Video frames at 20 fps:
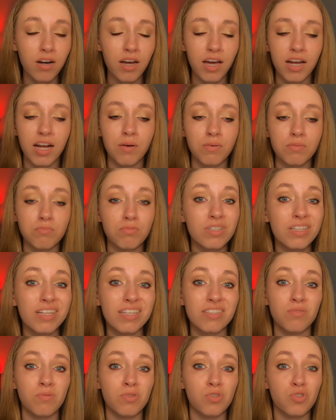and I would really like
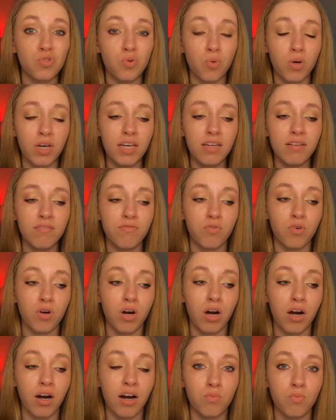to enjoy it
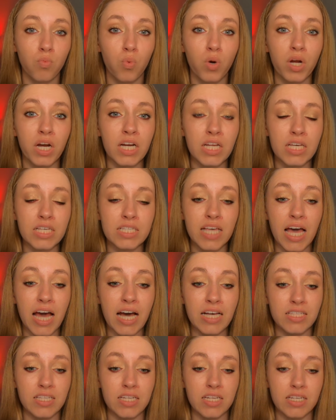for what it is
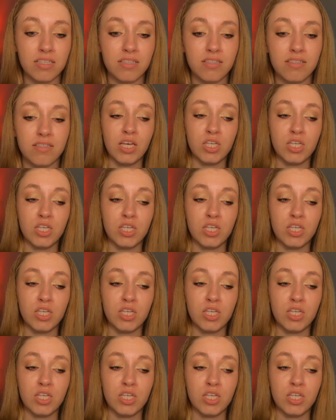as it is.